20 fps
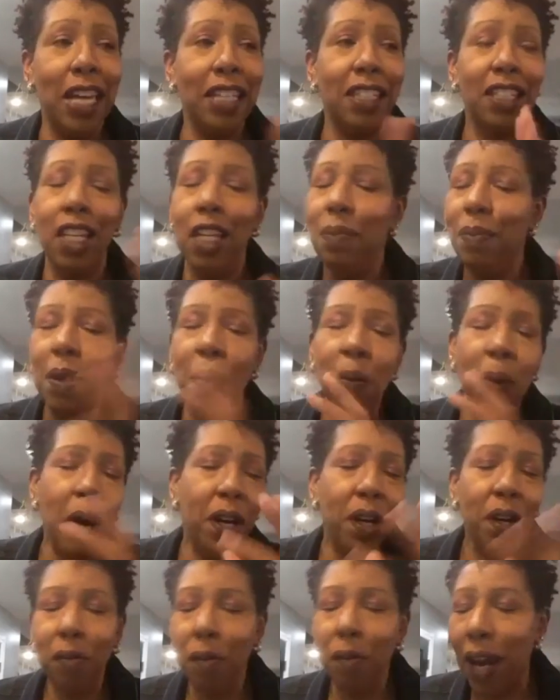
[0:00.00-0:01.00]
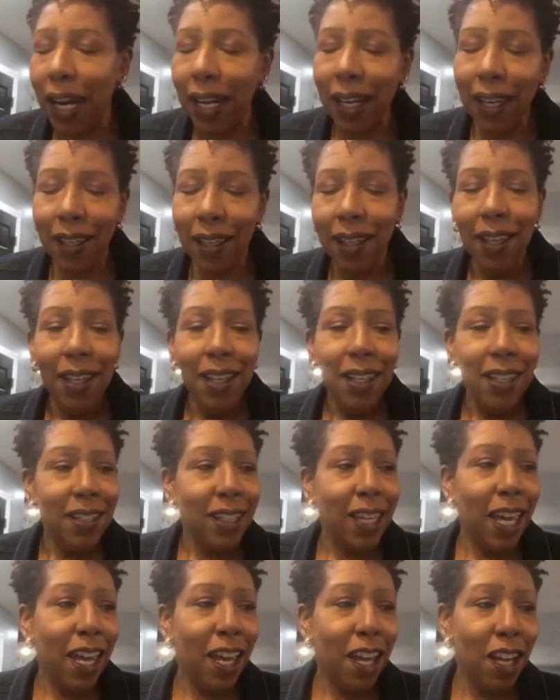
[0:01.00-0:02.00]
gonna be one of the rating
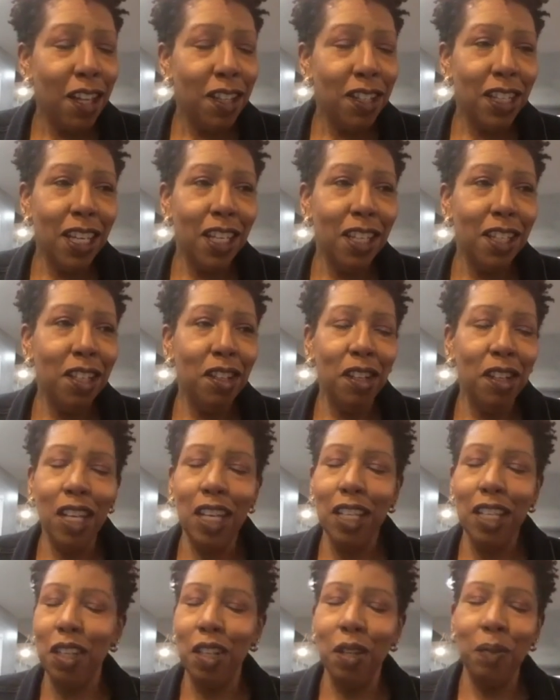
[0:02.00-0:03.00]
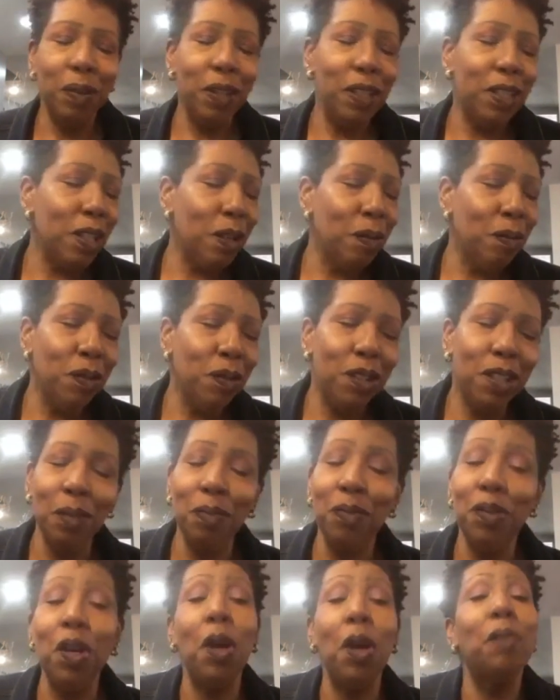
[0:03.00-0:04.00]
scales, and there's gonna be some
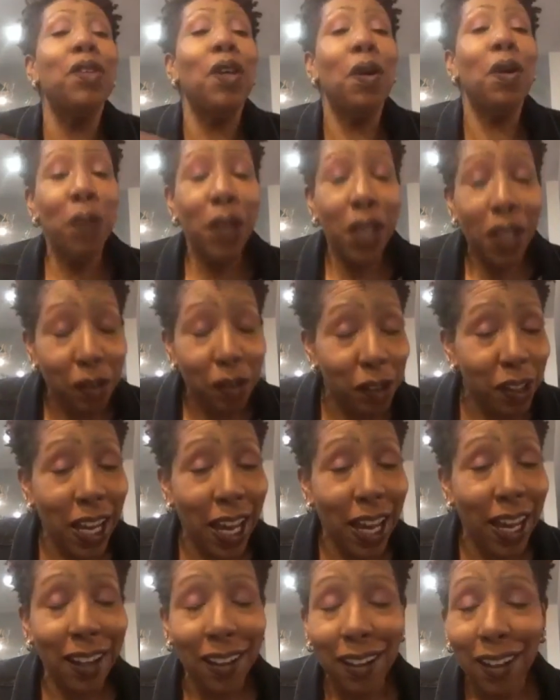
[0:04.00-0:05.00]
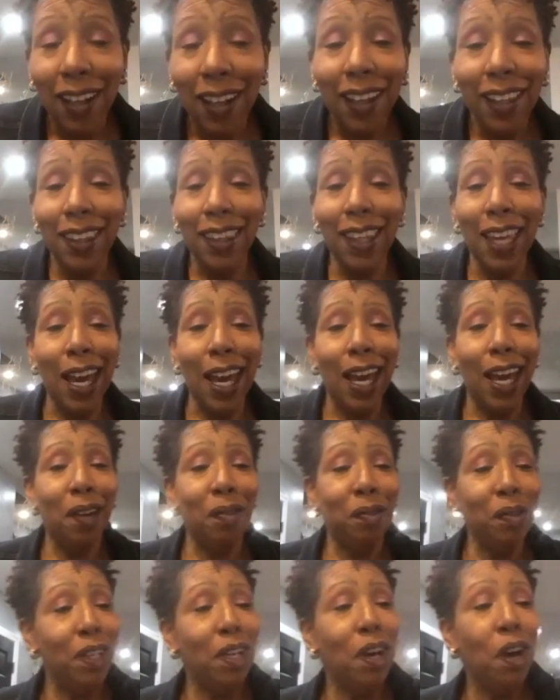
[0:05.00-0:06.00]
terms that we create that
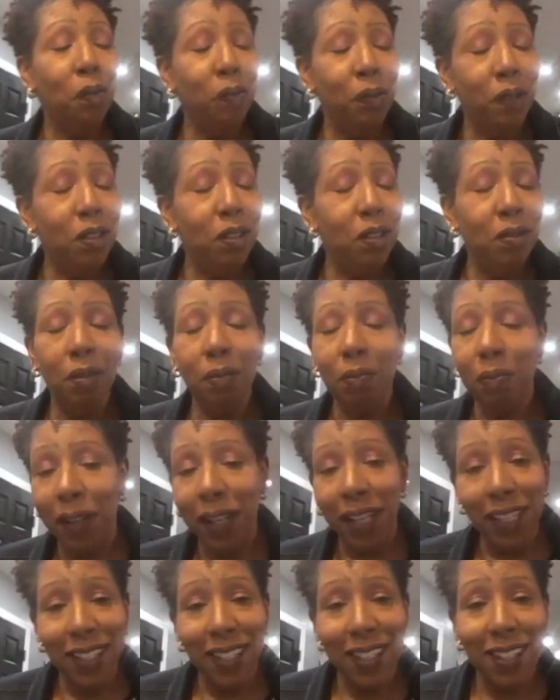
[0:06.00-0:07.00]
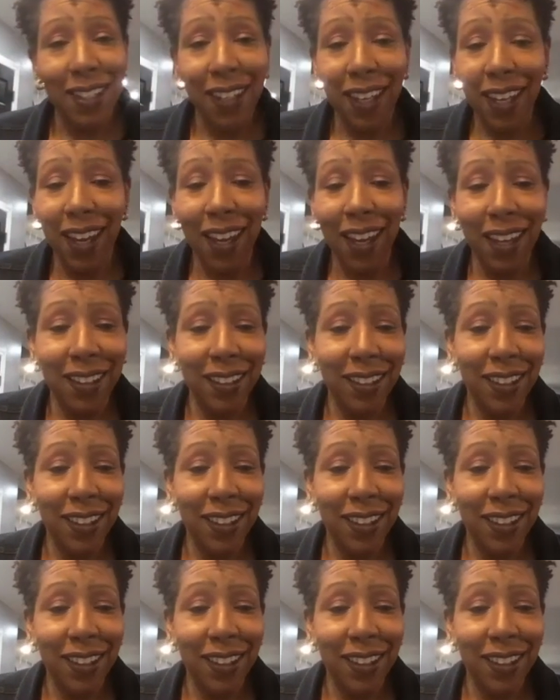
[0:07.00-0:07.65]
we hope that you embrace, and